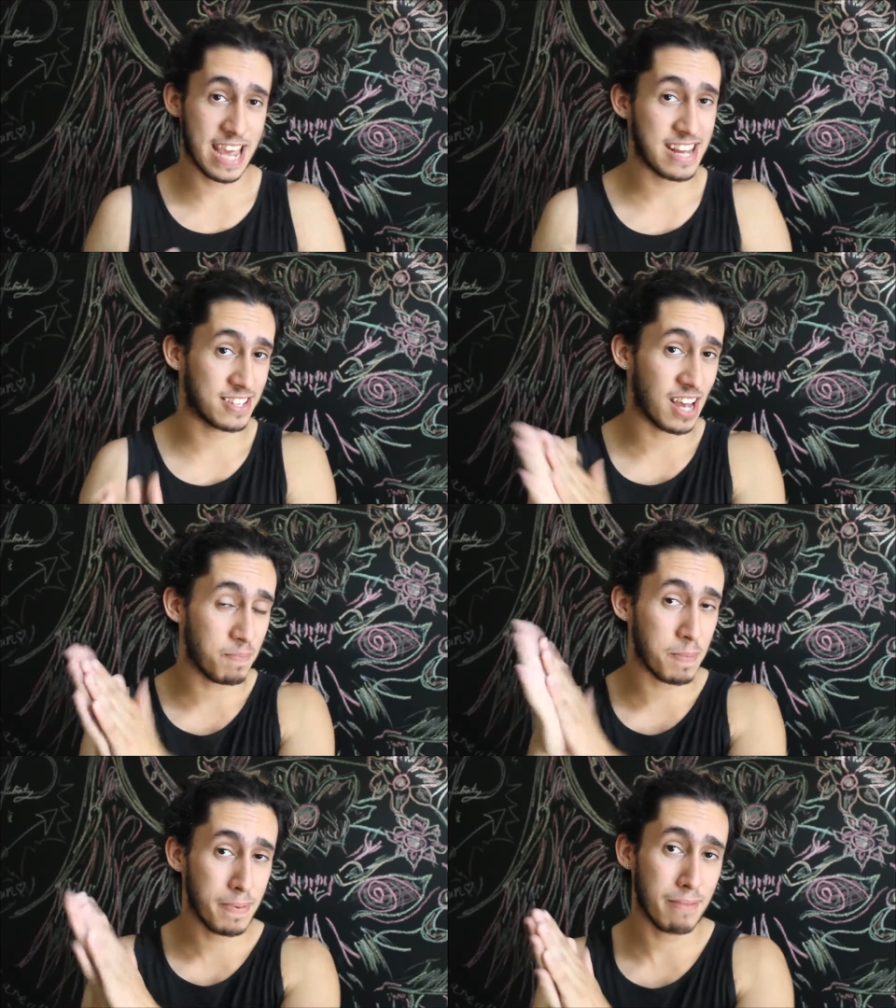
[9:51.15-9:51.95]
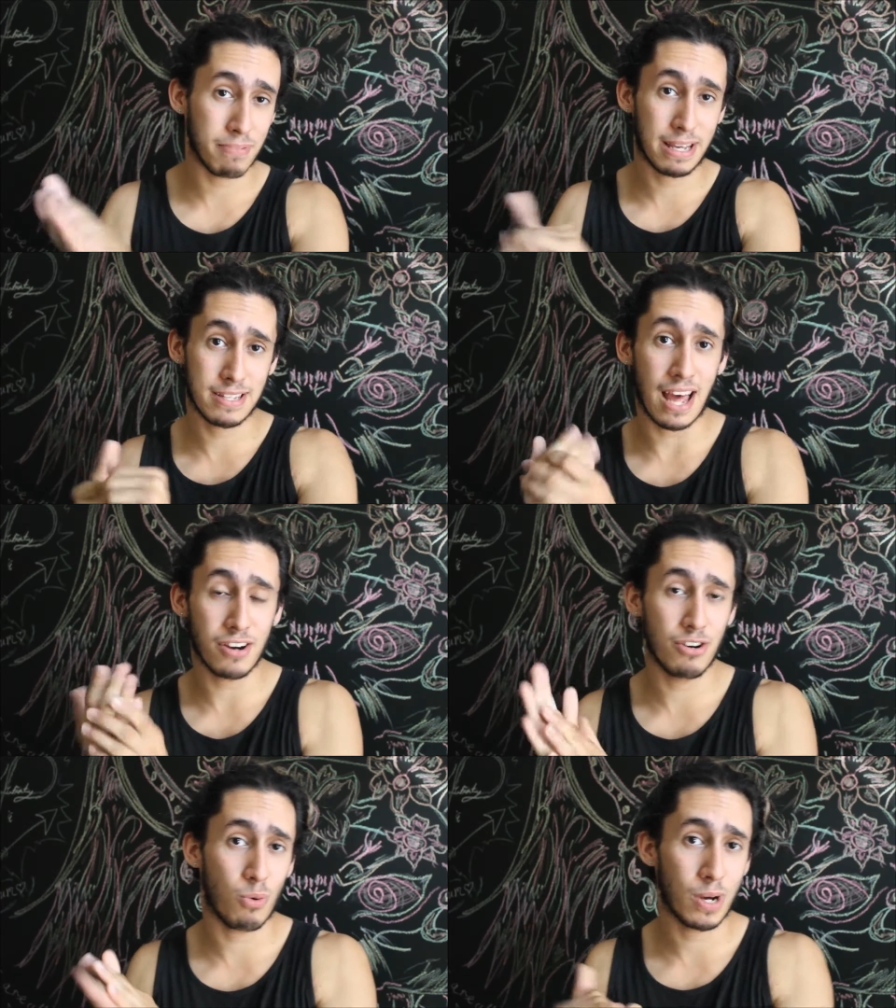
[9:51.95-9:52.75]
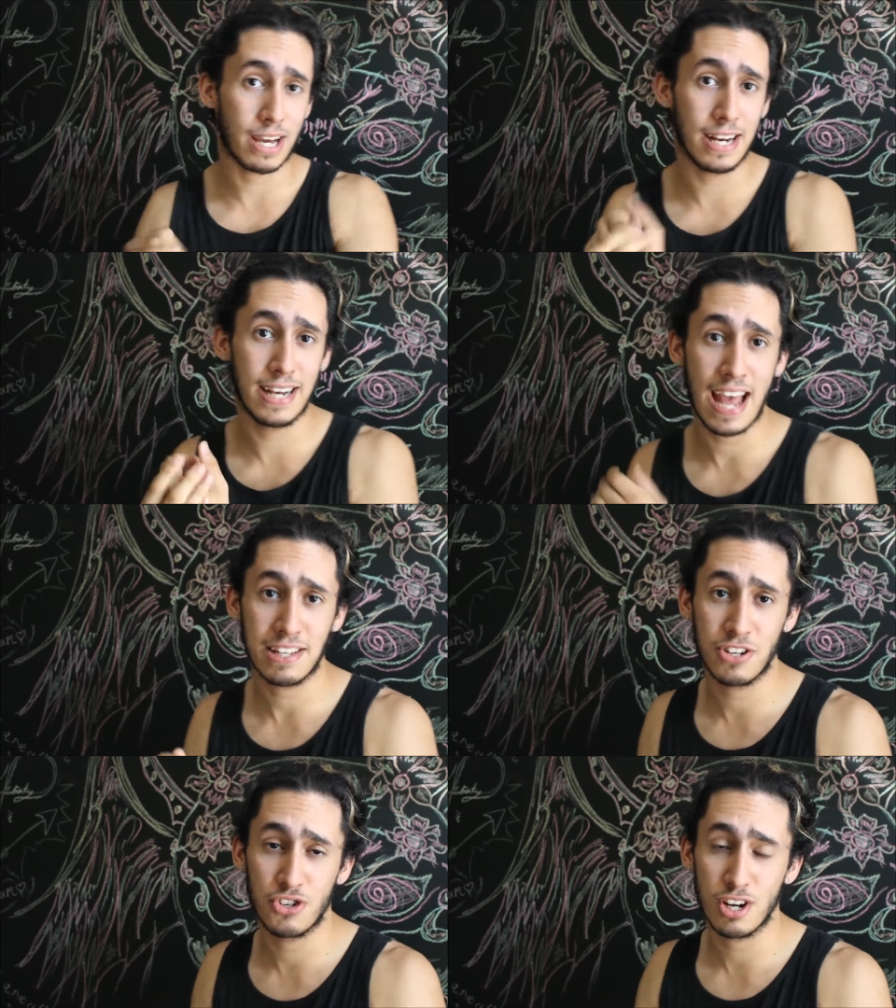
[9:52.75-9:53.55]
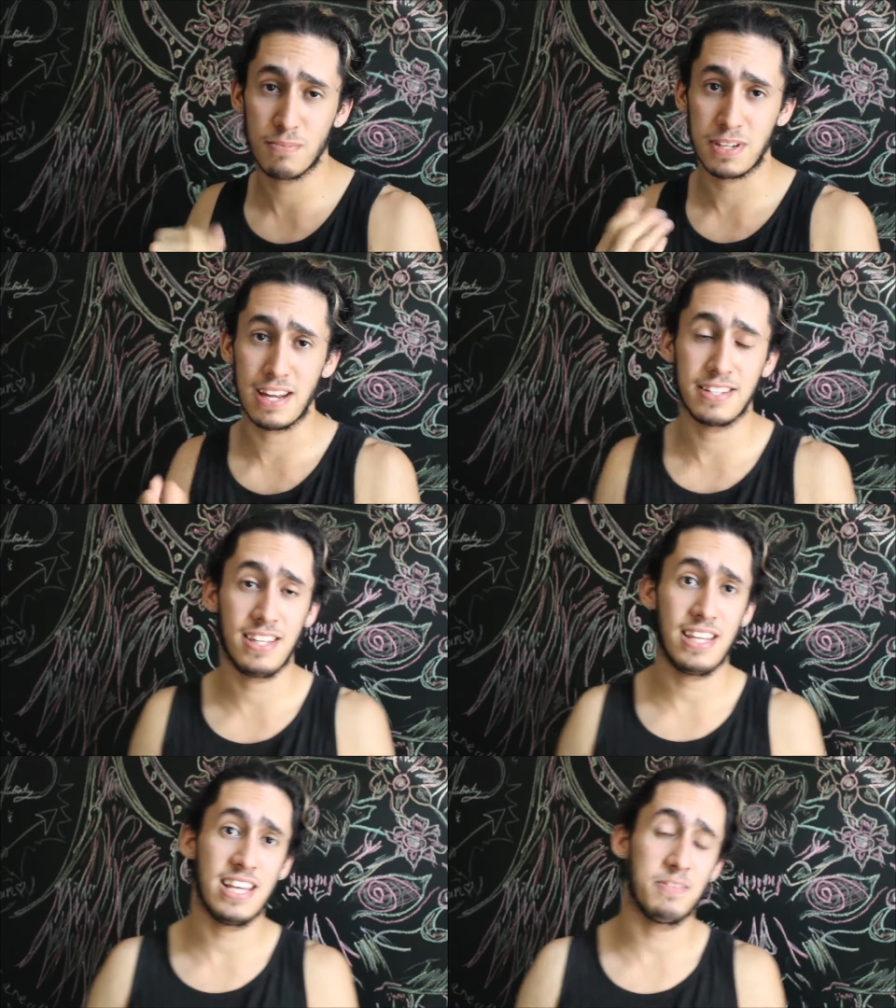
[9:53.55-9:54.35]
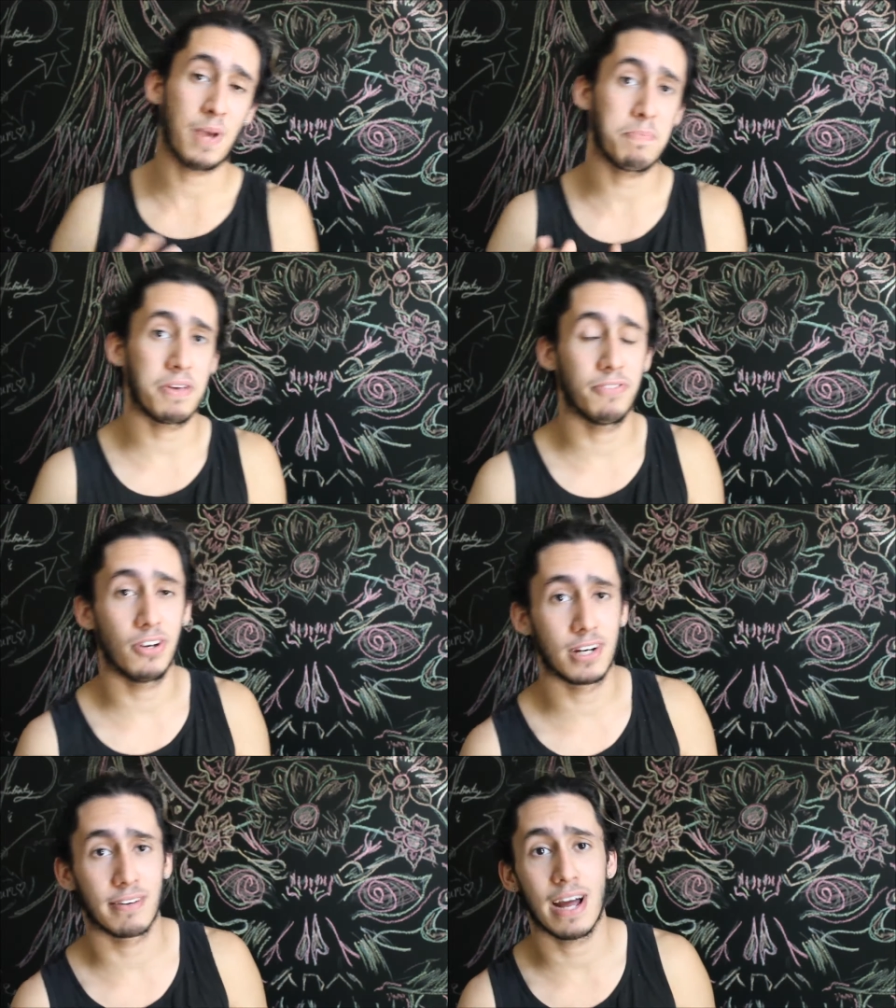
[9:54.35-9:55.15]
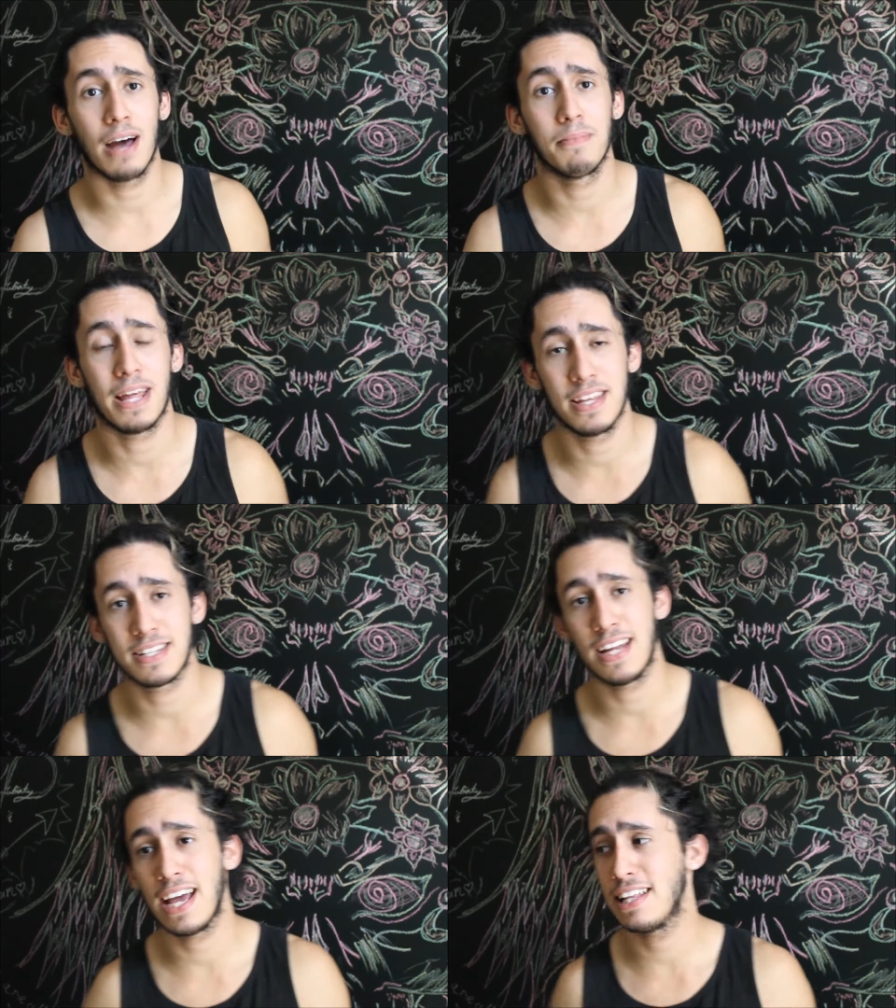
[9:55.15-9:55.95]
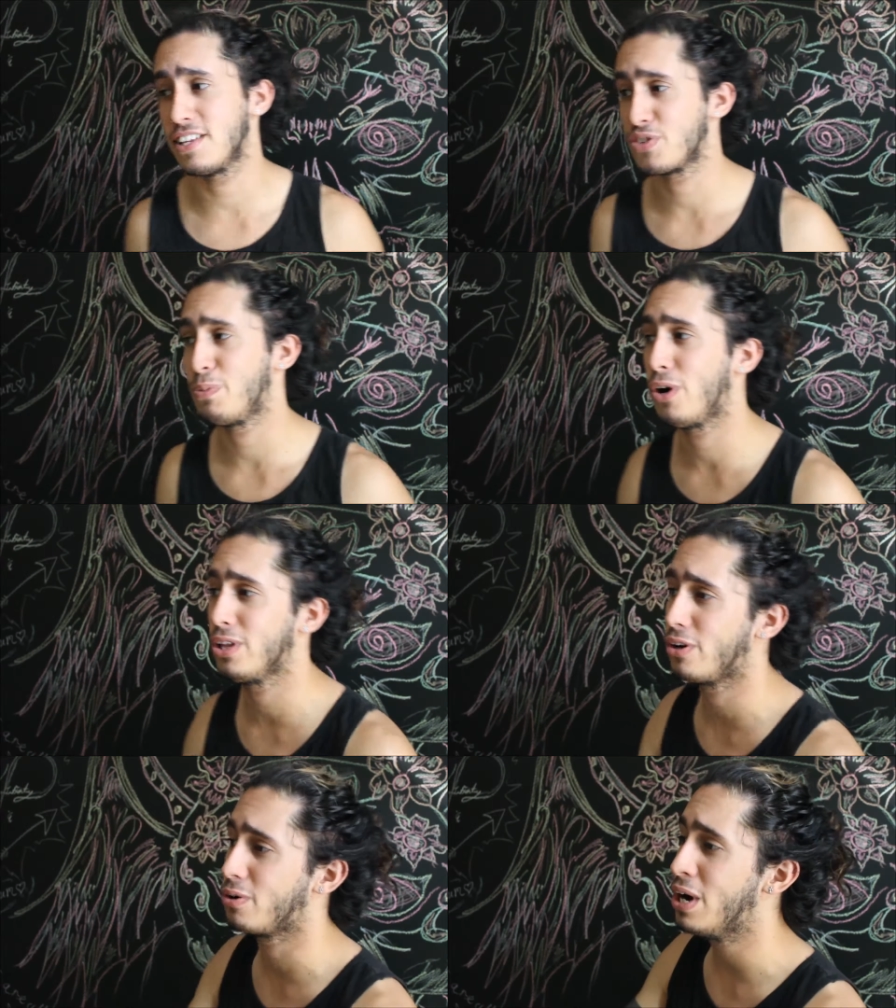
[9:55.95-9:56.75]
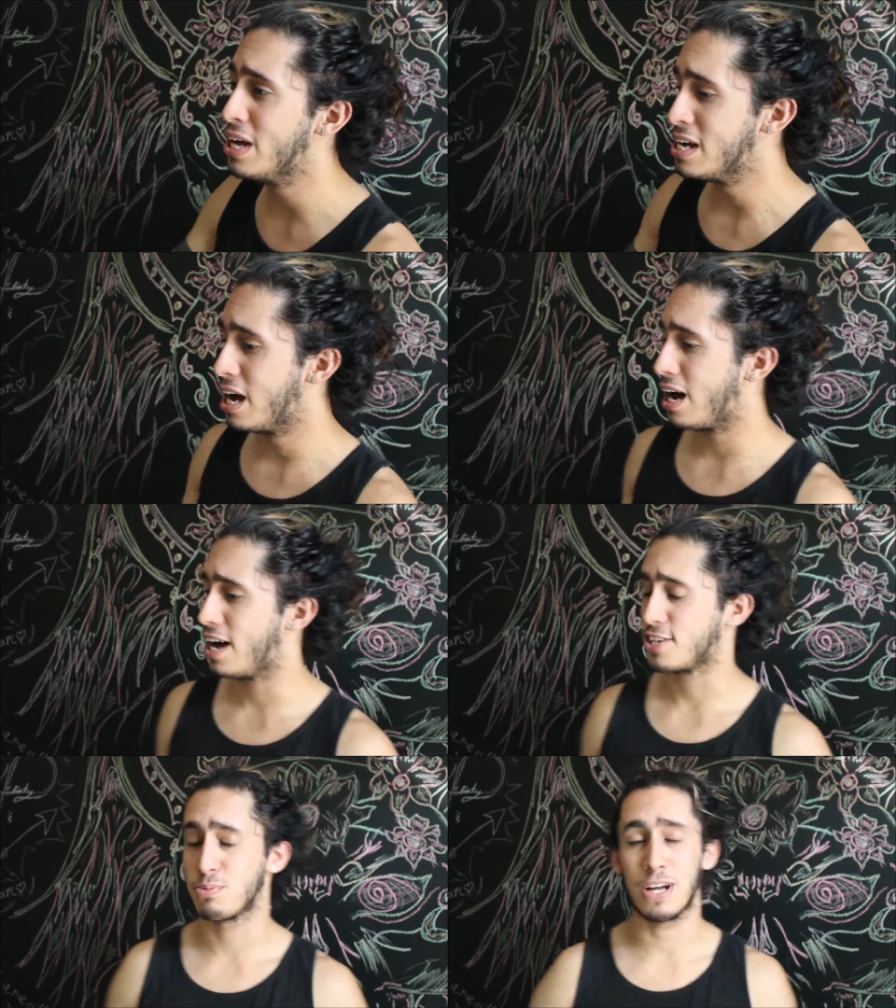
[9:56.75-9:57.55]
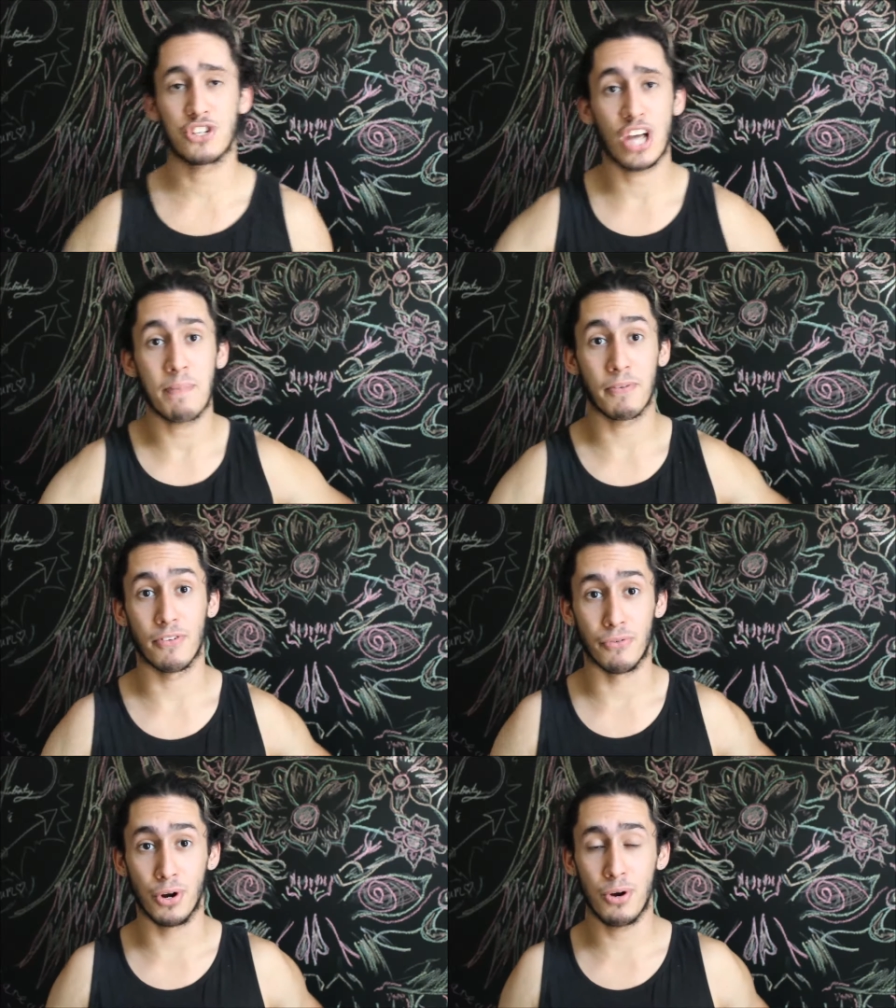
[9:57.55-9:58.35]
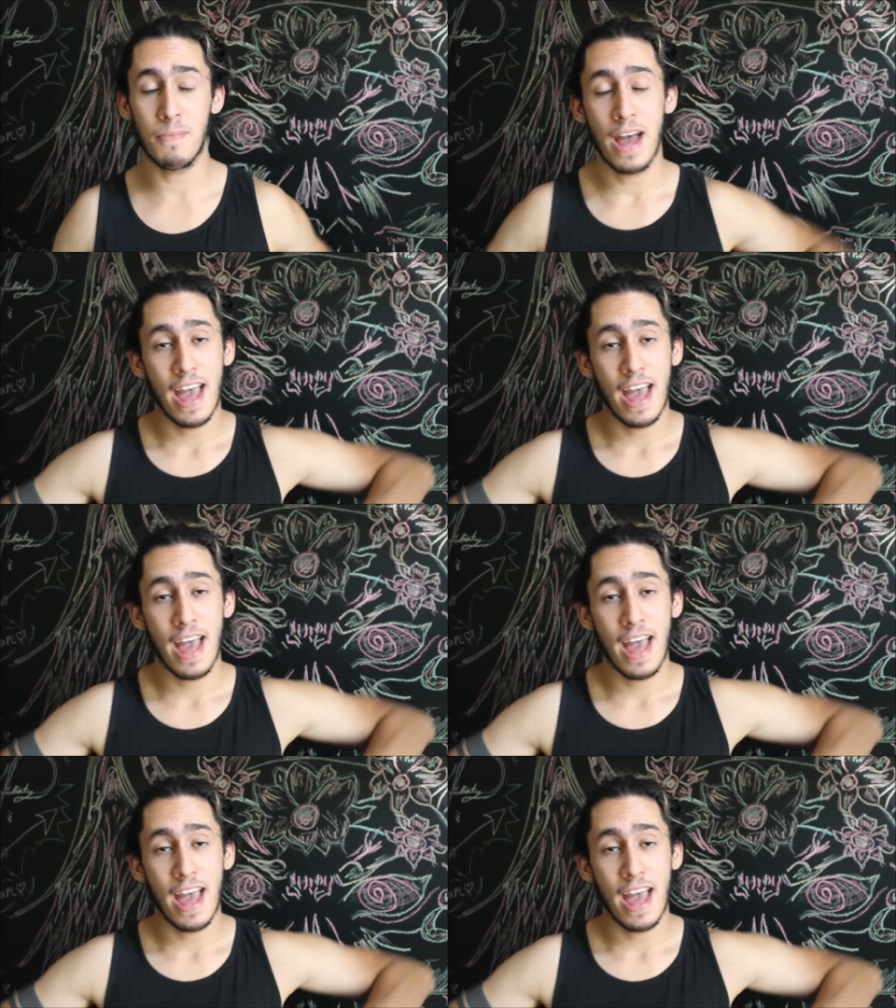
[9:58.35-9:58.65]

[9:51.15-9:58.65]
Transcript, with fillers: hands up a bit because I don't know what kind of nasty germs and STDs might be floating around by this night in this small little uh, sweatshop of a room.